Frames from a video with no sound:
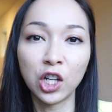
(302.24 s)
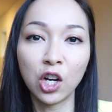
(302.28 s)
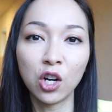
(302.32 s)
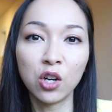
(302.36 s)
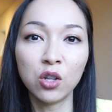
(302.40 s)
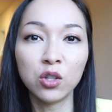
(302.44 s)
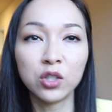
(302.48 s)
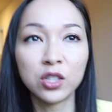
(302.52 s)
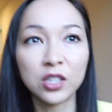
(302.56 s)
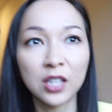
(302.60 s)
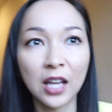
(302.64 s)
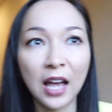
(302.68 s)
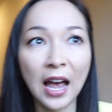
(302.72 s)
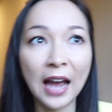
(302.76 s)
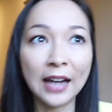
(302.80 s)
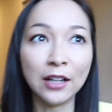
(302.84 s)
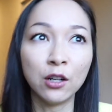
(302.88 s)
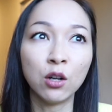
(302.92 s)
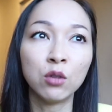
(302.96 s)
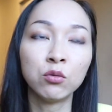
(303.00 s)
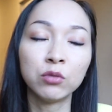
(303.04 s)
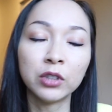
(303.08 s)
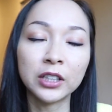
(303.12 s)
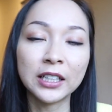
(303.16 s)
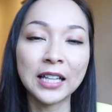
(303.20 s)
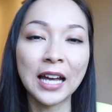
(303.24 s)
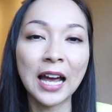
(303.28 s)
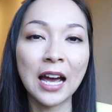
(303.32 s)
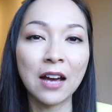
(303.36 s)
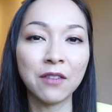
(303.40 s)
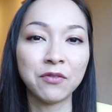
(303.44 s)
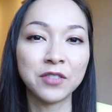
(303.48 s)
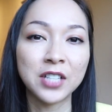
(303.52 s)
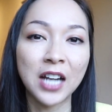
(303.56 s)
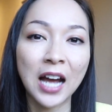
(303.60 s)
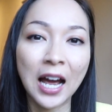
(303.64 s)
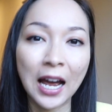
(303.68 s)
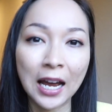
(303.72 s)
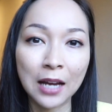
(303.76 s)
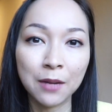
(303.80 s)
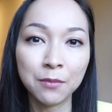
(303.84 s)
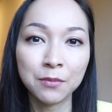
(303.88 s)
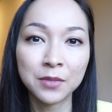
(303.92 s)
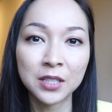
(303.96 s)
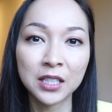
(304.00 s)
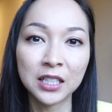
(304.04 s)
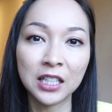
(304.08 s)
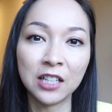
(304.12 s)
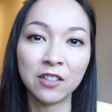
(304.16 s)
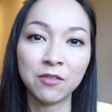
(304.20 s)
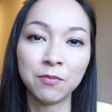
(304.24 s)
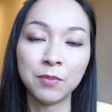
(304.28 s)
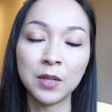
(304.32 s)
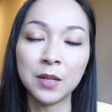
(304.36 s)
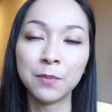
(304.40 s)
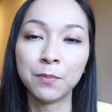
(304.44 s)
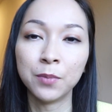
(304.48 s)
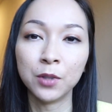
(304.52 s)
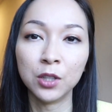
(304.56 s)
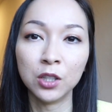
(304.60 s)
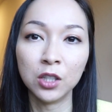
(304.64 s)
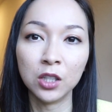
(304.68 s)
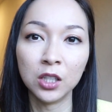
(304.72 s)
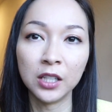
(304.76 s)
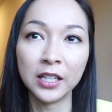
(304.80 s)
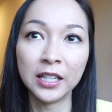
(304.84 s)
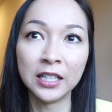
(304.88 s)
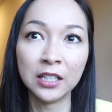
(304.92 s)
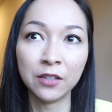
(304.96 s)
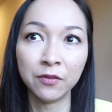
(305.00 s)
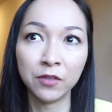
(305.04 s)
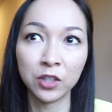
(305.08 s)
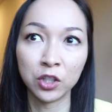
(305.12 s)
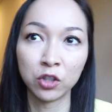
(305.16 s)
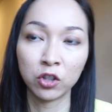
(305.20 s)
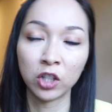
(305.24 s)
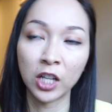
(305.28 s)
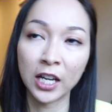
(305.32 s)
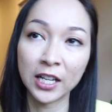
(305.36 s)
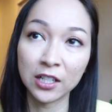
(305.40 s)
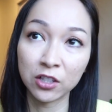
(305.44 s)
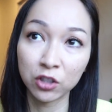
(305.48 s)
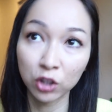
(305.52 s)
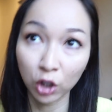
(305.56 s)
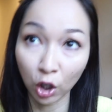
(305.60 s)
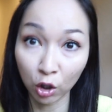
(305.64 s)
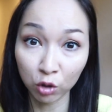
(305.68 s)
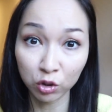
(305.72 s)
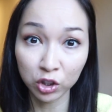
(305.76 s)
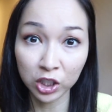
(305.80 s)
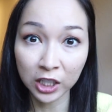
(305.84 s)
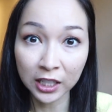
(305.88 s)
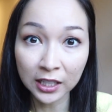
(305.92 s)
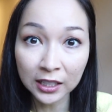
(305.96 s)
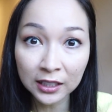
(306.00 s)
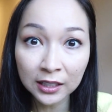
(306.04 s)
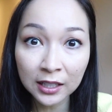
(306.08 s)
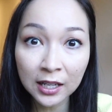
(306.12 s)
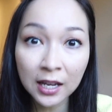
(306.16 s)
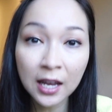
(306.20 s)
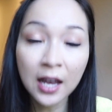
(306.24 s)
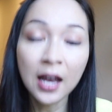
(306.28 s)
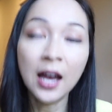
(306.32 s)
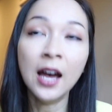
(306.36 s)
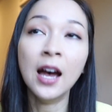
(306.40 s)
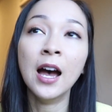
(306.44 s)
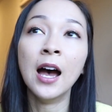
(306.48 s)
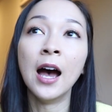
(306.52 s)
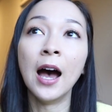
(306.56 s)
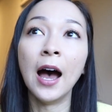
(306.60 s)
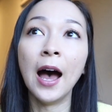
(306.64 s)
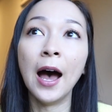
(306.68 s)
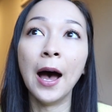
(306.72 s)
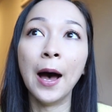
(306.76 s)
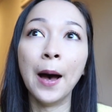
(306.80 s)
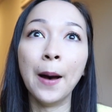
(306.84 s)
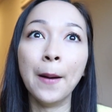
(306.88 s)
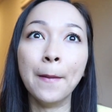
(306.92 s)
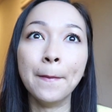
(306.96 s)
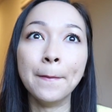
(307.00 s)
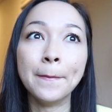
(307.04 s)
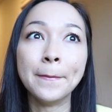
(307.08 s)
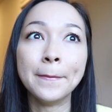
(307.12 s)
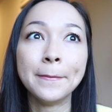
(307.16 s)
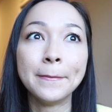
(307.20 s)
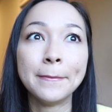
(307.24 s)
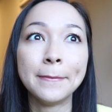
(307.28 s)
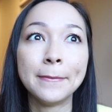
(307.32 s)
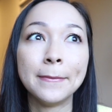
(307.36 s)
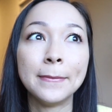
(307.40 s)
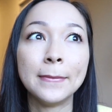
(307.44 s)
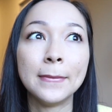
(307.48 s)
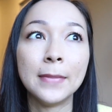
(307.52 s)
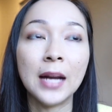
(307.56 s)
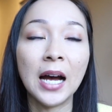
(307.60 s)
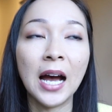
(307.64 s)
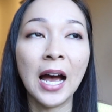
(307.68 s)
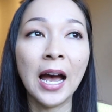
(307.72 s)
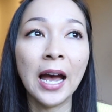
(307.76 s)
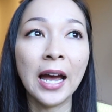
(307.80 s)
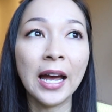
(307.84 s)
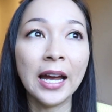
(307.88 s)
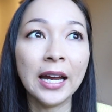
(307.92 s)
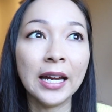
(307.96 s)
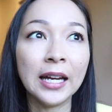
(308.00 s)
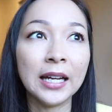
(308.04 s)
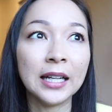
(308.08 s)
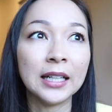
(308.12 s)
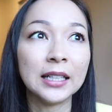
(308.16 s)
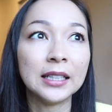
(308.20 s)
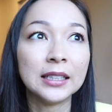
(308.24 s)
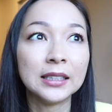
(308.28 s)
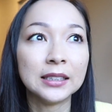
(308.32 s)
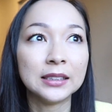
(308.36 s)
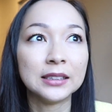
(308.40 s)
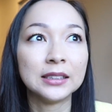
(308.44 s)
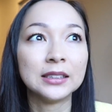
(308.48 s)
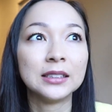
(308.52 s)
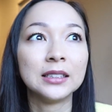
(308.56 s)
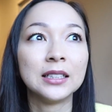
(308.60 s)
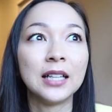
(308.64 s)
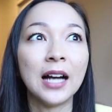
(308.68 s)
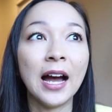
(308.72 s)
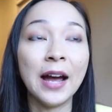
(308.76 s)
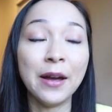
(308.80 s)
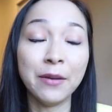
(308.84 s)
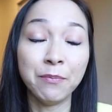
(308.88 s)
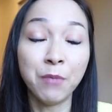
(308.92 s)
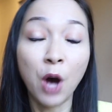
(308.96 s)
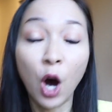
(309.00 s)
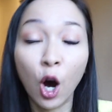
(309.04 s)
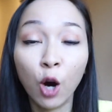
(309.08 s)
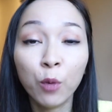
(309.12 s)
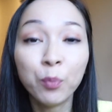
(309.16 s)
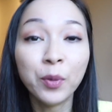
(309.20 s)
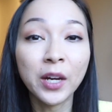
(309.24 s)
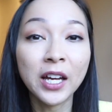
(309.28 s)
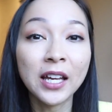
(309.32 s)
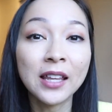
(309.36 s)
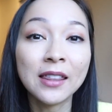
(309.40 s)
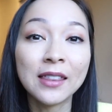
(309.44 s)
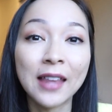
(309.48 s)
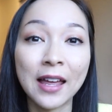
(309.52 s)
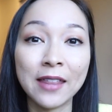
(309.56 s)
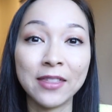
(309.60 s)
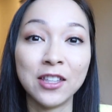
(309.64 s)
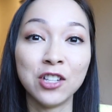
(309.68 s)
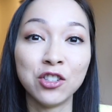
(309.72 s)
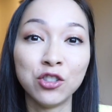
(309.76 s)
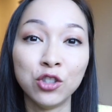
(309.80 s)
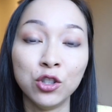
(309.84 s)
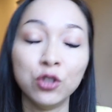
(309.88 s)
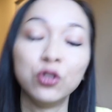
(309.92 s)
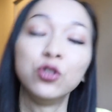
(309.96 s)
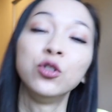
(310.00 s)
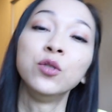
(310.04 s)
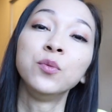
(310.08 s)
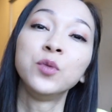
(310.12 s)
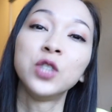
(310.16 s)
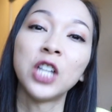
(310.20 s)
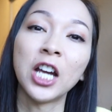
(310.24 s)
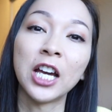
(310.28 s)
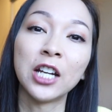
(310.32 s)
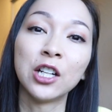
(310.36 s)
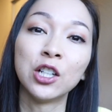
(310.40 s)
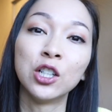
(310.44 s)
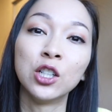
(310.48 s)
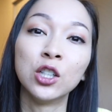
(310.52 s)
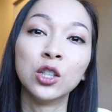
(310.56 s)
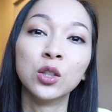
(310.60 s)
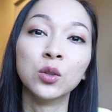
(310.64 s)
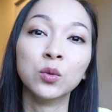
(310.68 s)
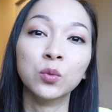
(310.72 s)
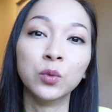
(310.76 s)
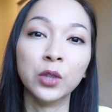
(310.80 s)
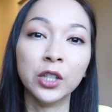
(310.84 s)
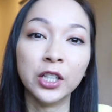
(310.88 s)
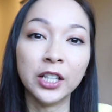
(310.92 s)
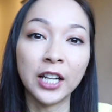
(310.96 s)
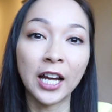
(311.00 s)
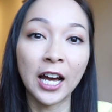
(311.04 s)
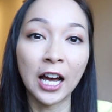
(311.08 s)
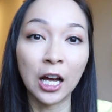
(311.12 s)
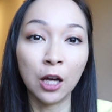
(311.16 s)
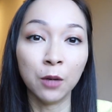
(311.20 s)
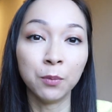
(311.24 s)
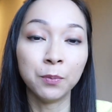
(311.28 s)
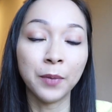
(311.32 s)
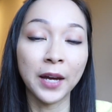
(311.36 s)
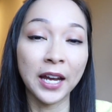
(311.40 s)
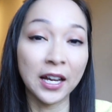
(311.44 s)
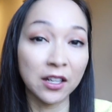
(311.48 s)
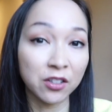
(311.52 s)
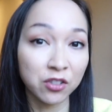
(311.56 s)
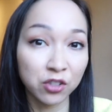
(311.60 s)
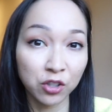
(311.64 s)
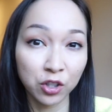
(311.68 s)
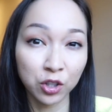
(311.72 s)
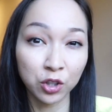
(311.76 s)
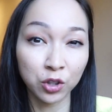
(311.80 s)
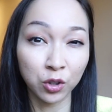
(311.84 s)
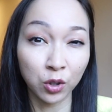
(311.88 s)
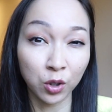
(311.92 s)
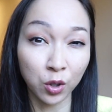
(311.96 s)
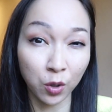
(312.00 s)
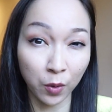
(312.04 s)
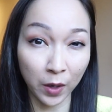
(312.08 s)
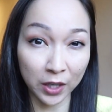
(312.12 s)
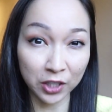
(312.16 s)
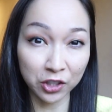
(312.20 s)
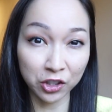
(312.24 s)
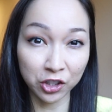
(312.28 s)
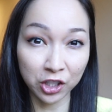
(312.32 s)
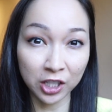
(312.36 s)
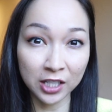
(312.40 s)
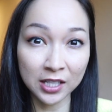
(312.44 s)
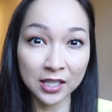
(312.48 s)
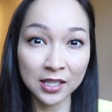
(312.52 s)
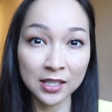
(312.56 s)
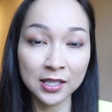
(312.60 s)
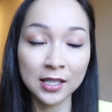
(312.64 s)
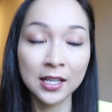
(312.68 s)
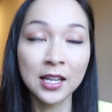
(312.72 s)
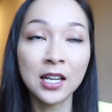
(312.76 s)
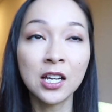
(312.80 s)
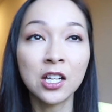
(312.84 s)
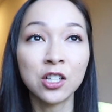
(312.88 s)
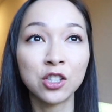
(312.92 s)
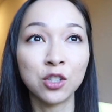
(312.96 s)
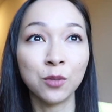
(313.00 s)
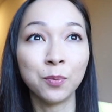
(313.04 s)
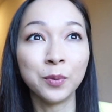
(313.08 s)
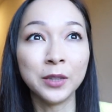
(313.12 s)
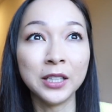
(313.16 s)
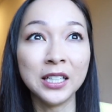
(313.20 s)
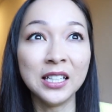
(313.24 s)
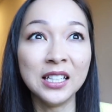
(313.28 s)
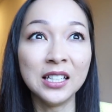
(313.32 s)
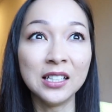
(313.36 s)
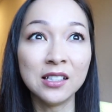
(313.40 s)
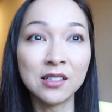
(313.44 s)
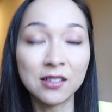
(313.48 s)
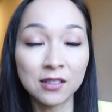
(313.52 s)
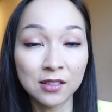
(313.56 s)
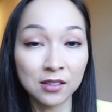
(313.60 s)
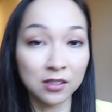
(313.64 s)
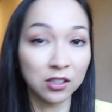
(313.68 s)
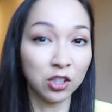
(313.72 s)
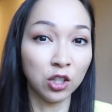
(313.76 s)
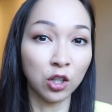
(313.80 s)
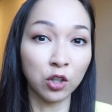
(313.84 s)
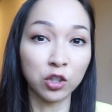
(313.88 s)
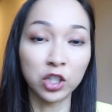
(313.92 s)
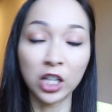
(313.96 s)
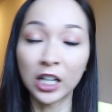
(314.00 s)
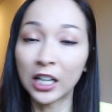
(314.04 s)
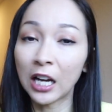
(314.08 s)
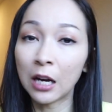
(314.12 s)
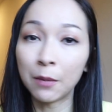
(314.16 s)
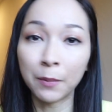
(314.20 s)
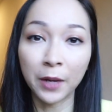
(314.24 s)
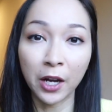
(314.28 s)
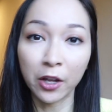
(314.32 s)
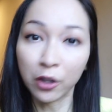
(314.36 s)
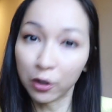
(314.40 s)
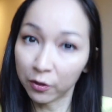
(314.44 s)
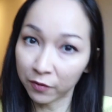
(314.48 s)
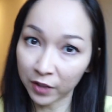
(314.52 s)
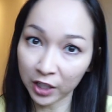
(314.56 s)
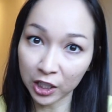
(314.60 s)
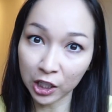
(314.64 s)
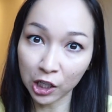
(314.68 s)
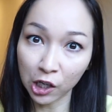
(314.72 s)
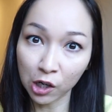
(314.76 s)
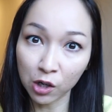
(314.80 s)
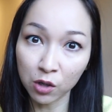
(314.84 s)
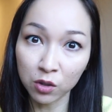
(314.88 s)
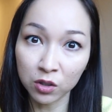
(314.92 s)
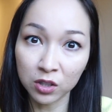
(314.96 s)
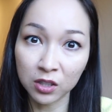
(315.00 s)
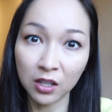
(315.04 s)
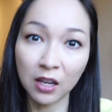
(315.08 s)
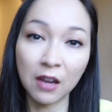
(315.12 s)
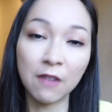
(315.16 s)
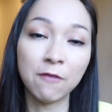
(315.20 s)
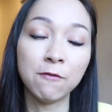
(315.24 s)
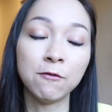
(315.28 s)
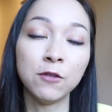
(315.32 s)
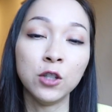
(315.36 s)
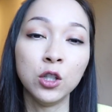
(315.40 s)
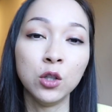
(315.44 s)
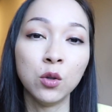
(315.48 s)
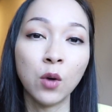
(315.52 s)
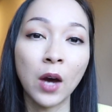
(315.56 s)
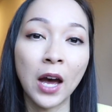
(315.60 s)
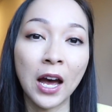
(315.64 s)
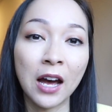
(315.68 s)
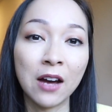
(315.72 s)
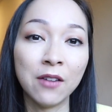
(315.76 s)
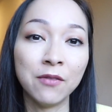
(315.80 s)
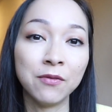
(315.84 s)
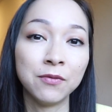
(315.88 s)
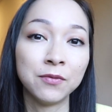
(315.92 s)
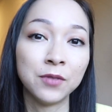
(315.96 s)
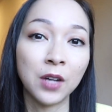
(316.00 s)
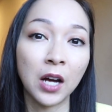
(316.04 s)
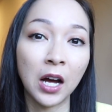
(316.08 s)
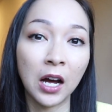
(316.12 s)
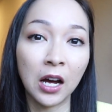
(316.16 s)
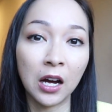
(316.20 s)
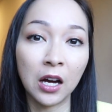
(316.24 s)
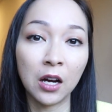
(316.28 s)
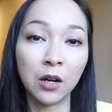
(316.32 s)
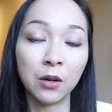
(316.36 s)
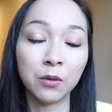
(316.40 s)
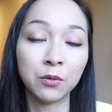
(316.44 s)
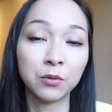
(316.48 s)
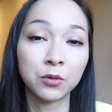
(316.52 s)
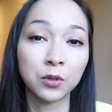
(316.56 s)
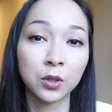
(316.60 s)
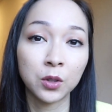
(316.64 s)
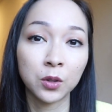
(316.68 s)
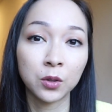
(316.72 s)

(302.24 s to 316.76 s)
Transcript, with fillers: goes, I don't really have time to give people individualized coaching. Um, I I'm hoping that this YouTube channel would help answer your questions. So please, you know, check out my other videos if you have uh,